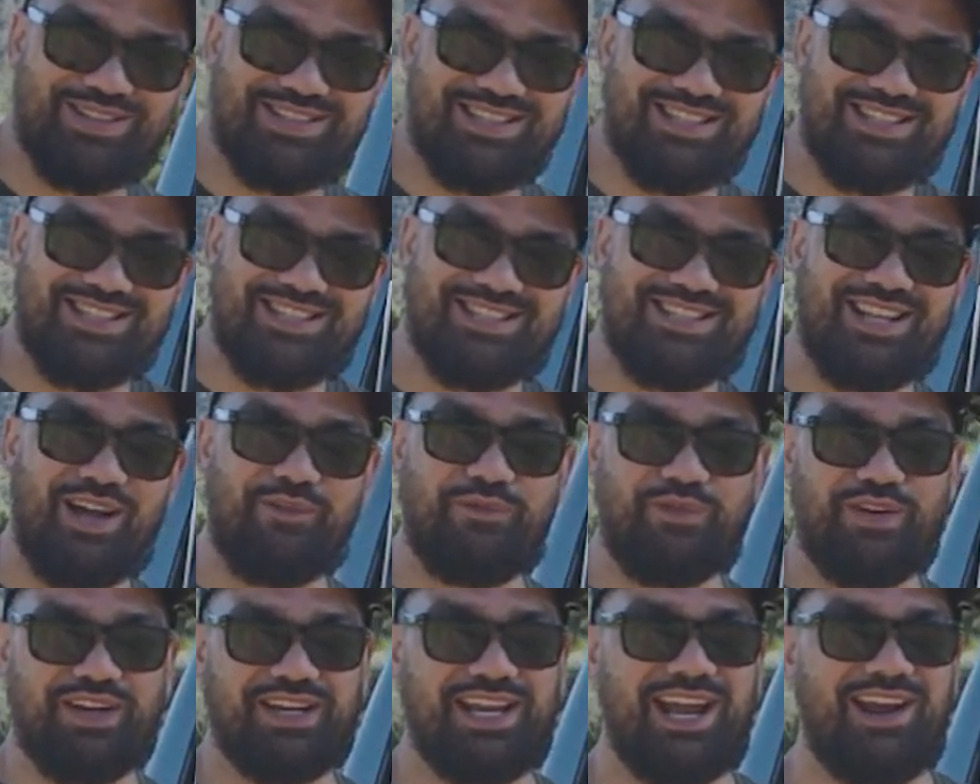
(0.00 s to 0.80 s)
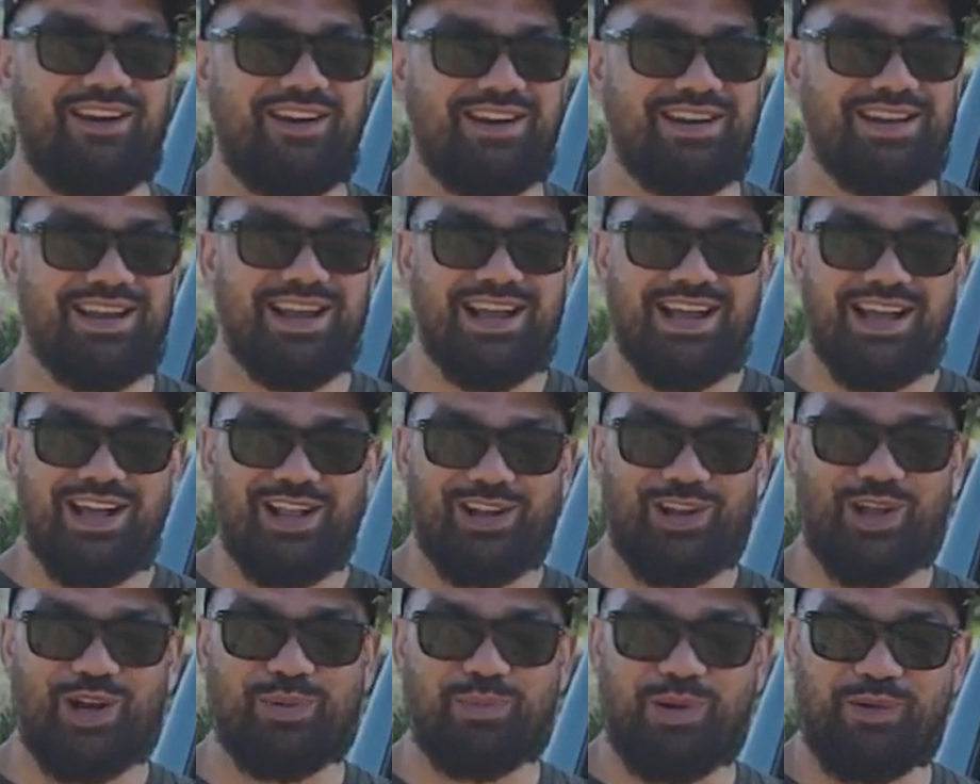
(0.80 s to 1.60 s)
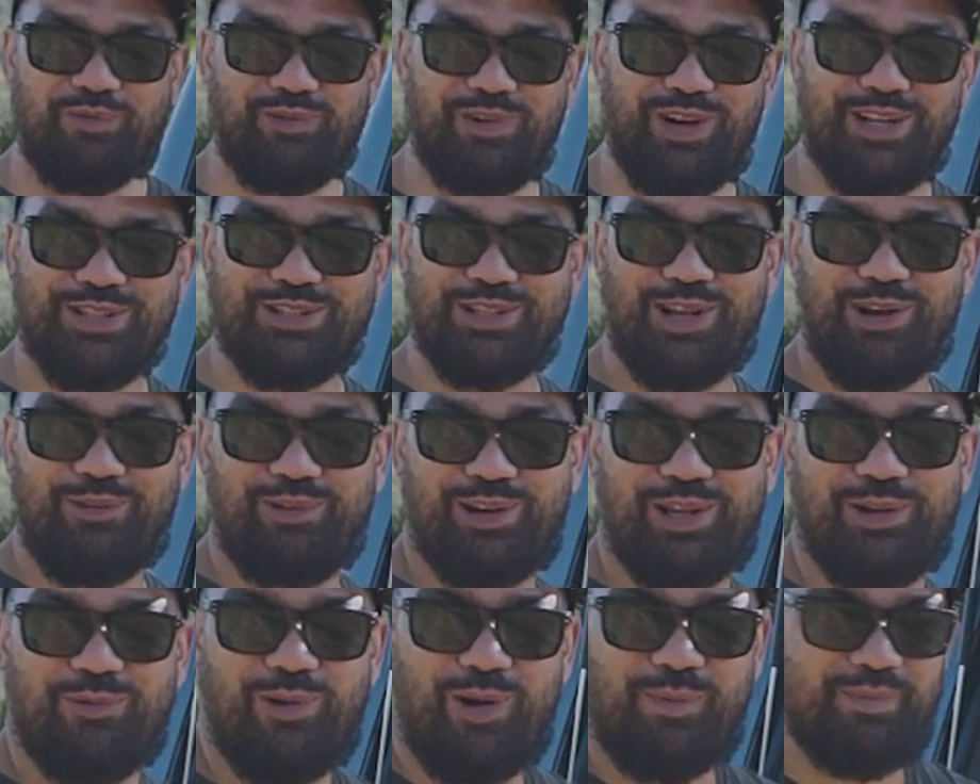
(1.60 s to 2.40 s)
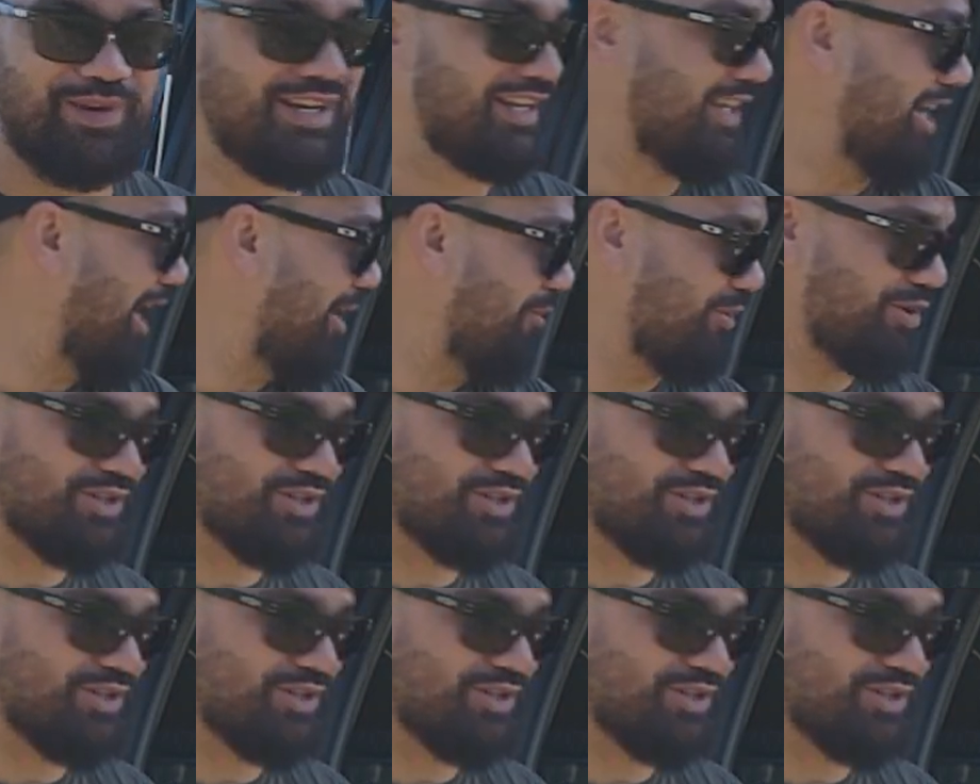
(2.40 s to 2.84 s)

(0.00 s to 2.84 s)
to the stuff I carry. A lot of my friends don't really want me to come